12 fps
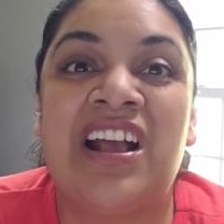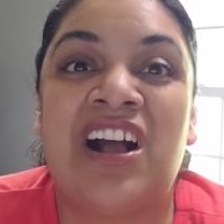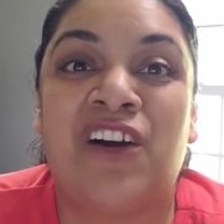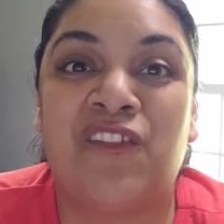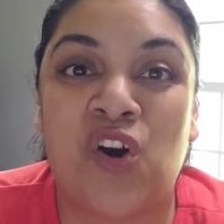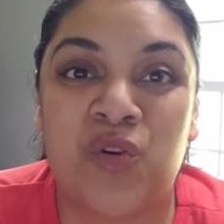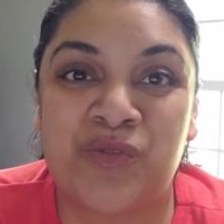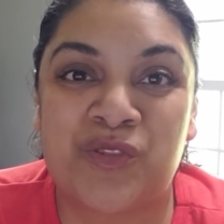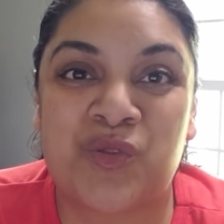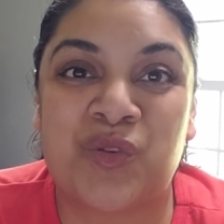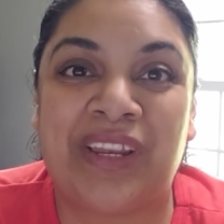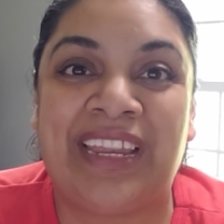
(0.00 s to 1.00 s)
of
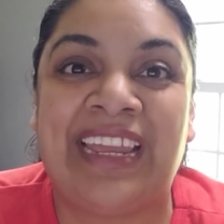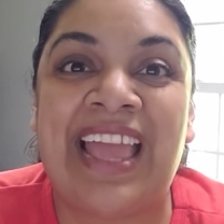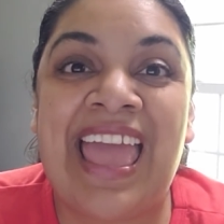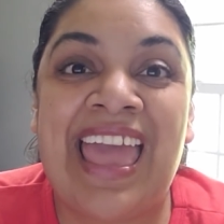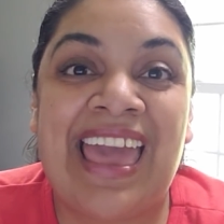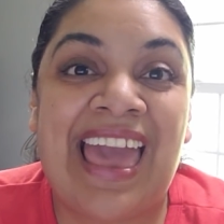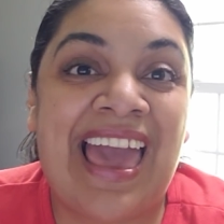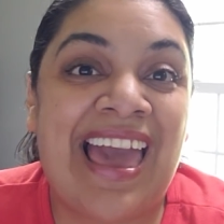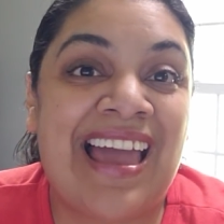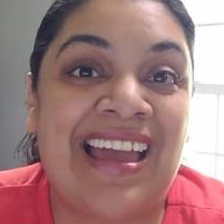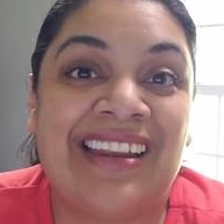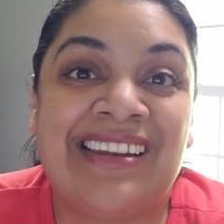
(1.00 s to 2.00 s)
homeschooling,
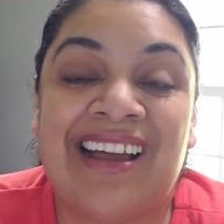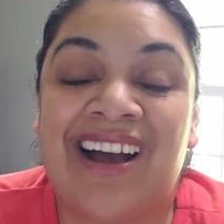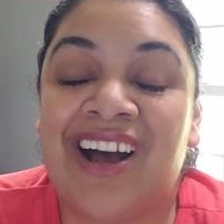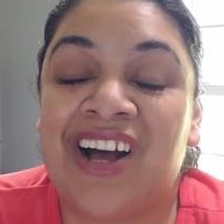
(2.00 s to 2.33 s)
and